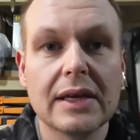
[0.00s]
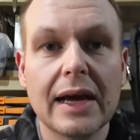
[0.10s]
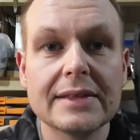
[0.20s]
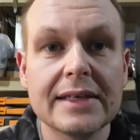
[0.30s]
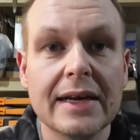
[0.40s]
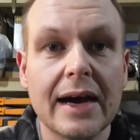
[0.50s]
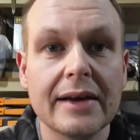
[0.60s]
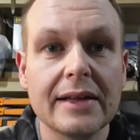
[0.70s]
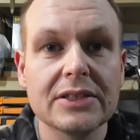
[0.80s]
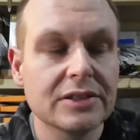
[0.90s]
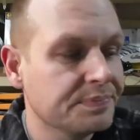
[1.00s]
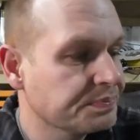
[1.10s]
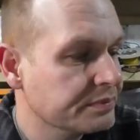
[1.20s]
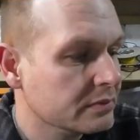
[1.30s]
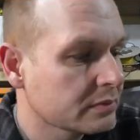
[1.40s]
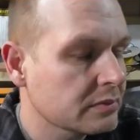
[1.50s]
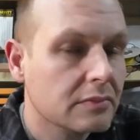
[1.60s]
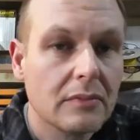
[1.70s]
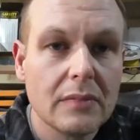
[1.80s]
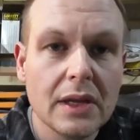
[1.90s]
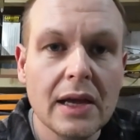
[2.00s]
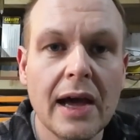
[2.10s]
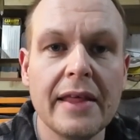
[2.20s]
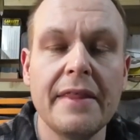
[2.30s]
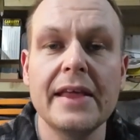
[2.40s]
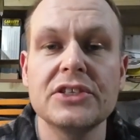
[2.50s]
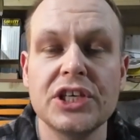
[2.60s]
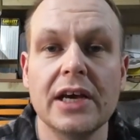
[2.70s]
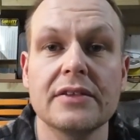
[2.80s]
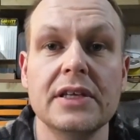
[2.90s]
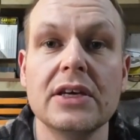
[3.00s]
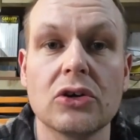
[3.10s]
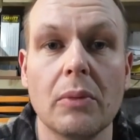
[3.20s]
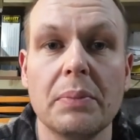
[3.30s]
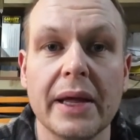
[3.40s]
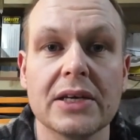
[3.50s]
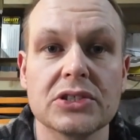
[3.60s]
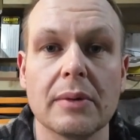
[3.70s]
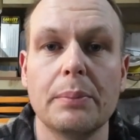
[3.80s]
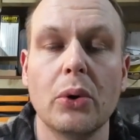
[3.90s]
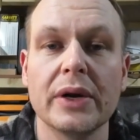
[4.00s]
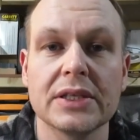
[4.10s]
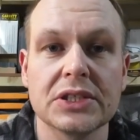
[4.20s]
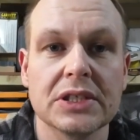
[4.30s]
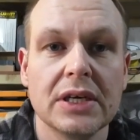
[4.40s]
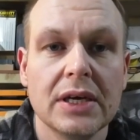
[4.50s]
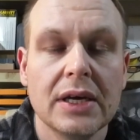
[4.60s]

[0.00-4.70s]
antenna analyzer, and I then checked the complex components.